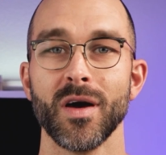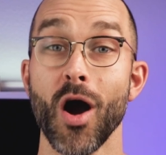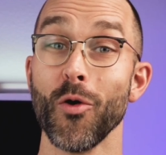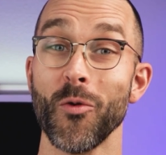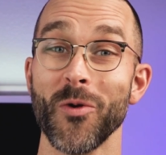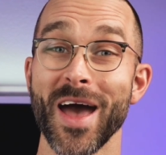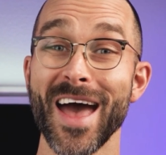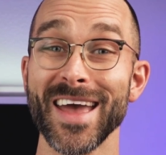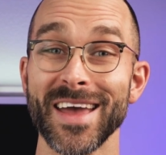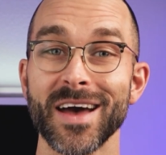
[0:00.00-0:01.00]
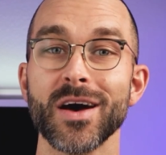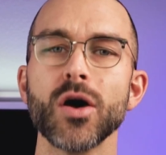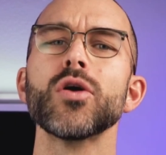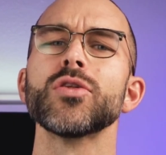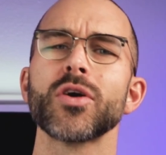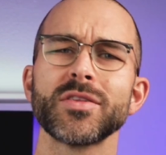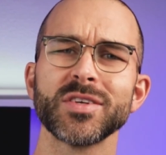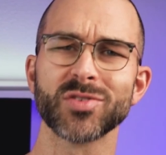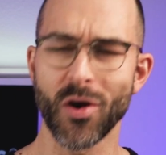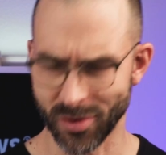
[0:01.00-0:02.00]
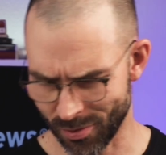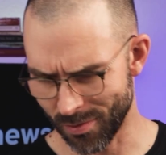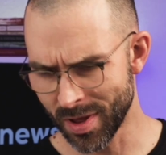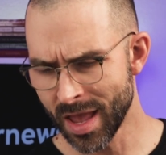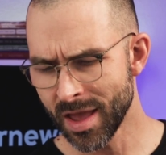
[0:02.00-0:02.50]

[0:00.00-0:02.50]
Oh, hey, look at this article.